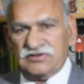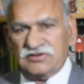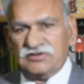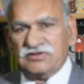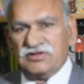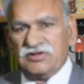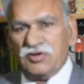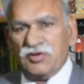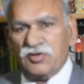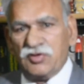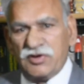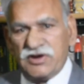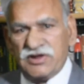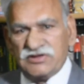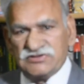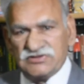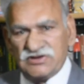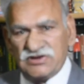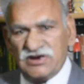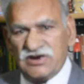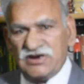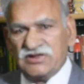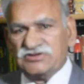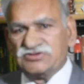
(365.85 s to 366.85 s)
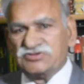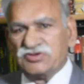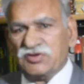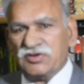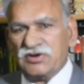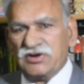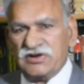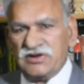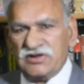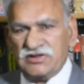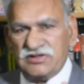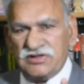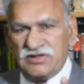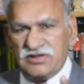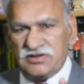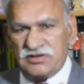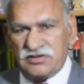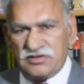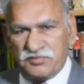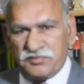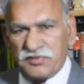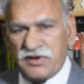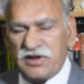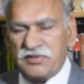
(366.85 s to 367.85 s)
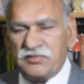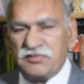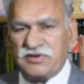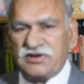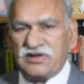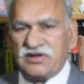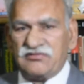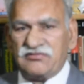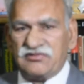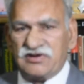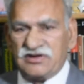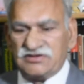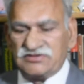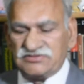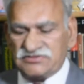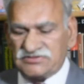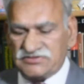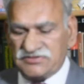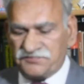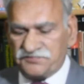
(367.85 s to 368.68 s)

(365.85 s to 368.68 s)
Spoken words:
The original is only the primary evidence,